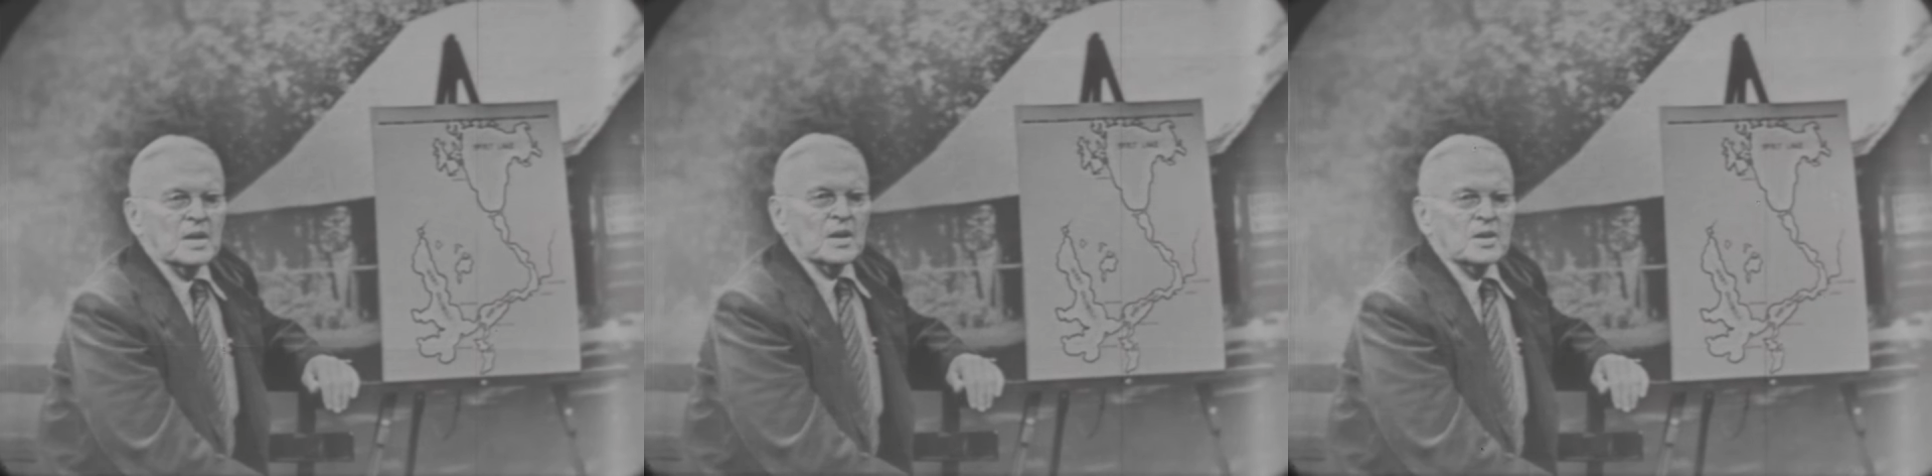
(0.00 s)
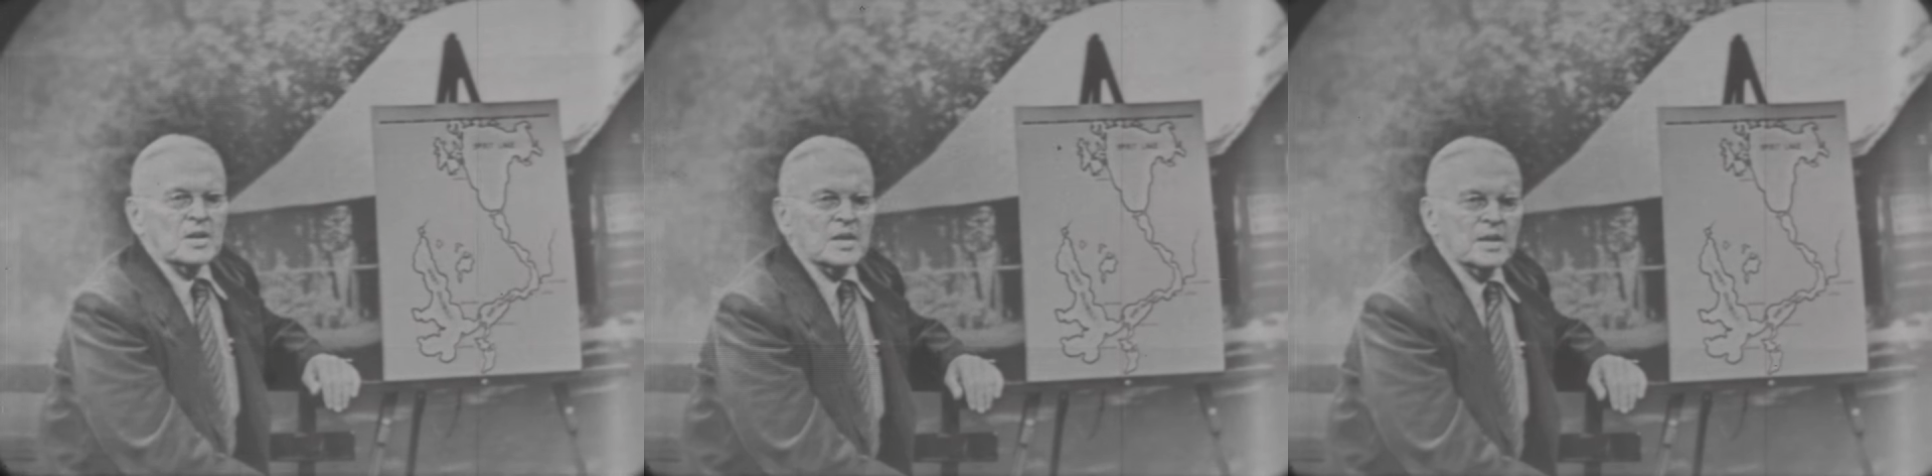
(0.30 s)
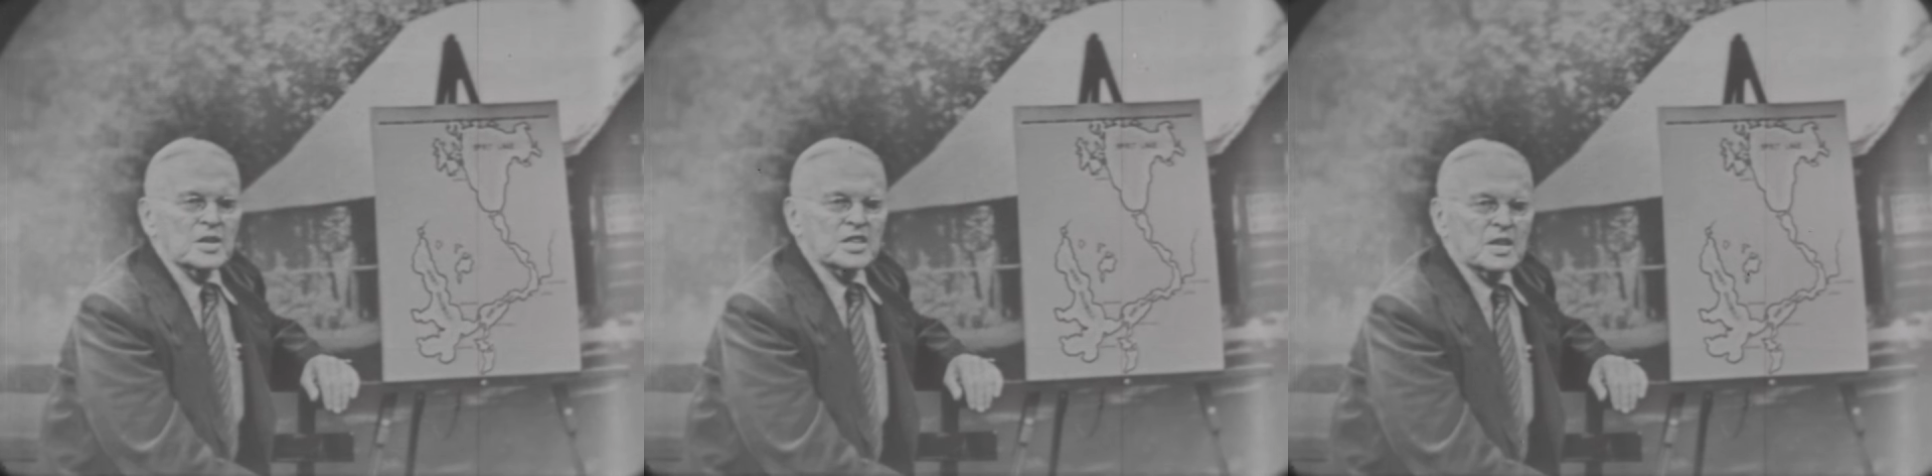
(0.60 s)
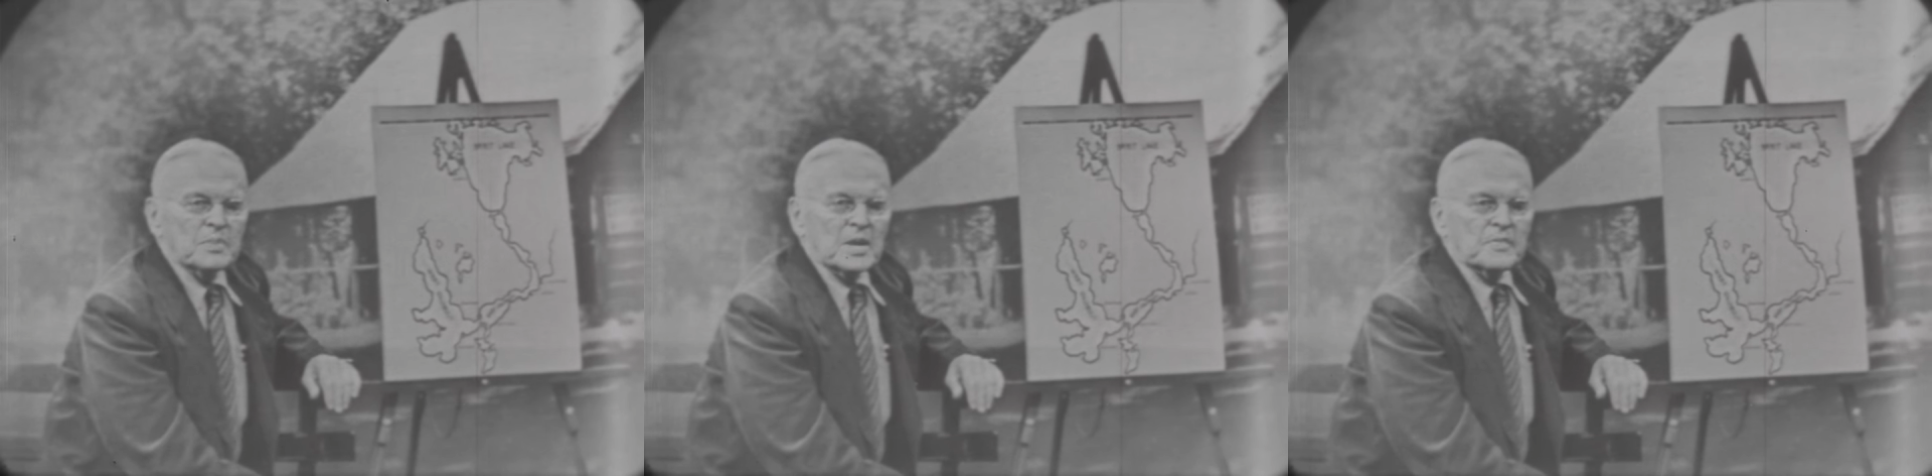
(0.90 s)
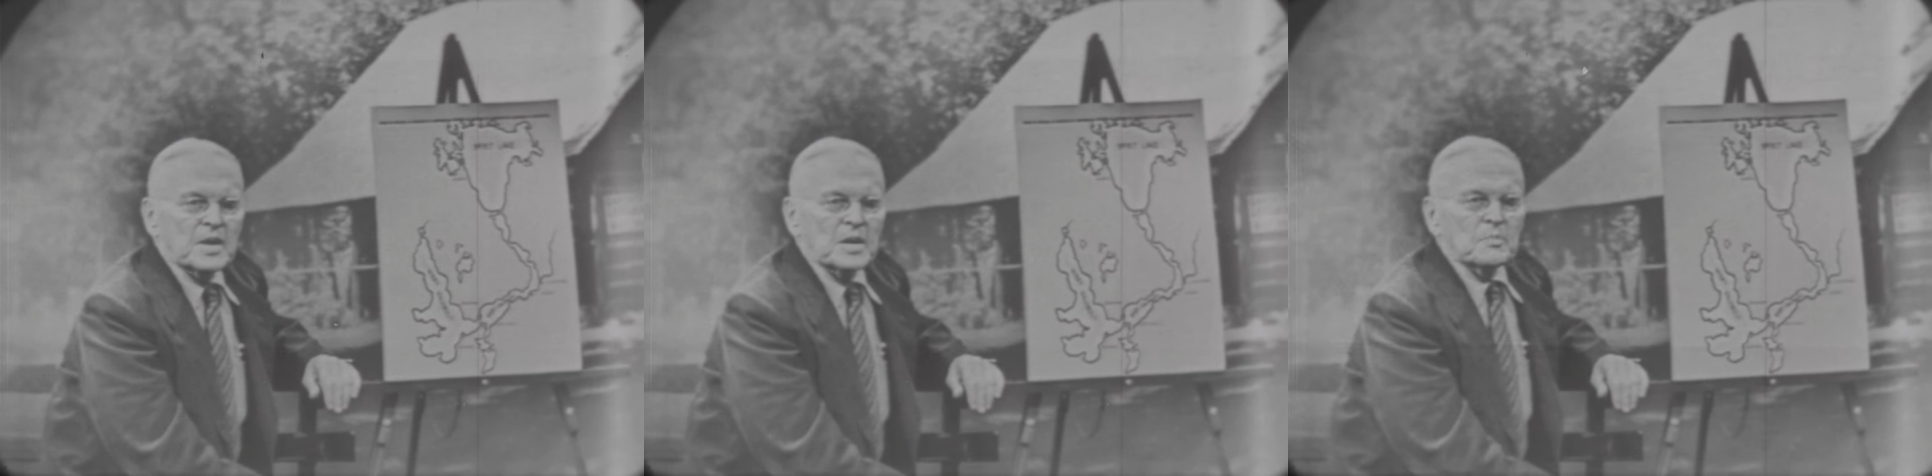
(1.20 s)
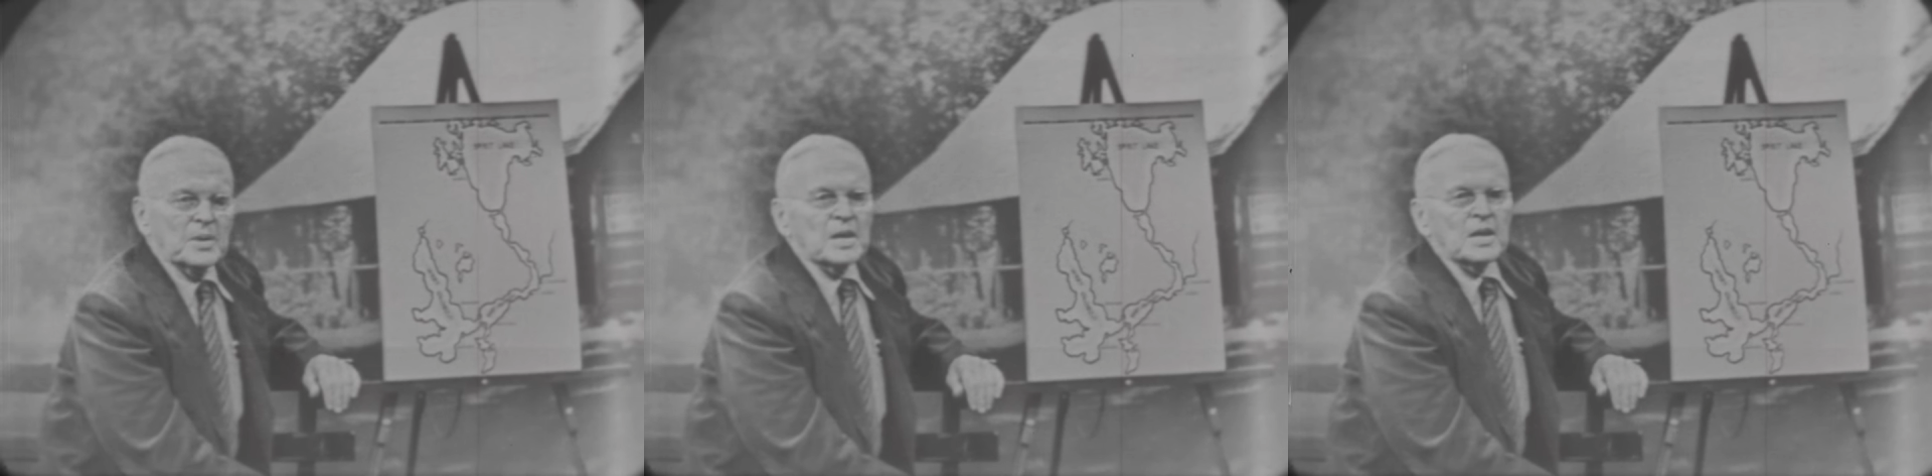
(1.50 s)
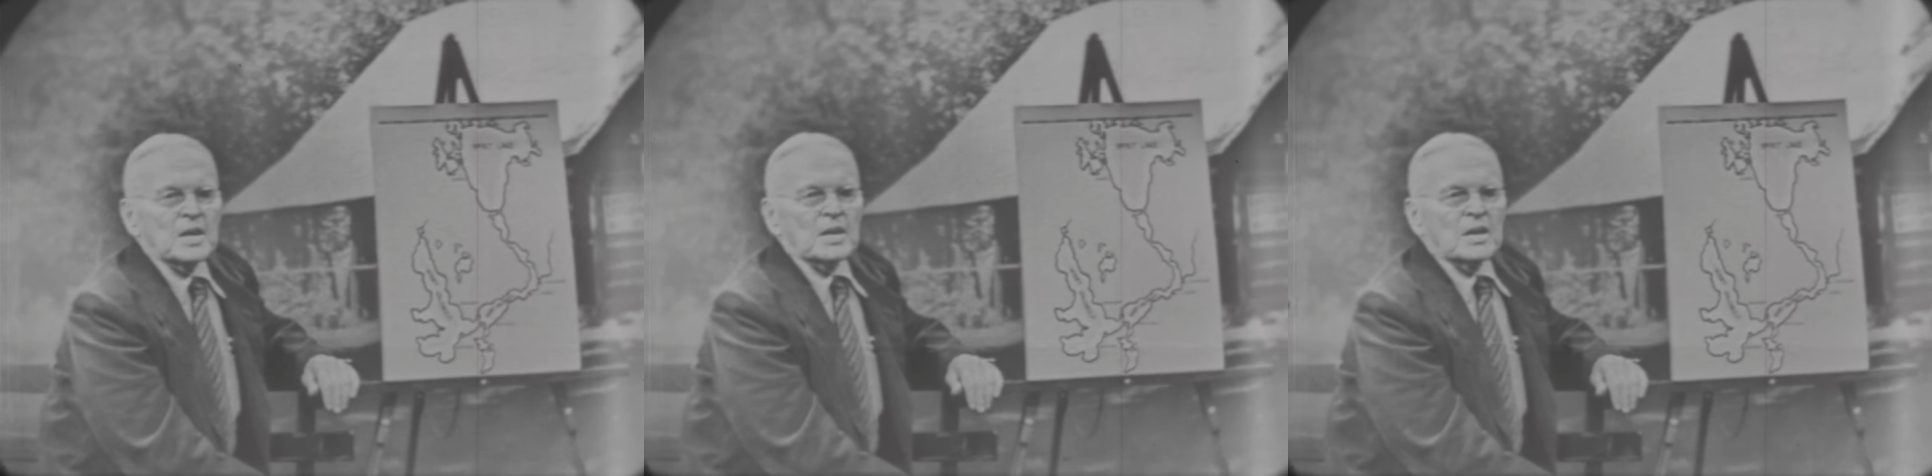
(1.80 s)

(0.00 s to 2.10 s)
under the leadership of a big,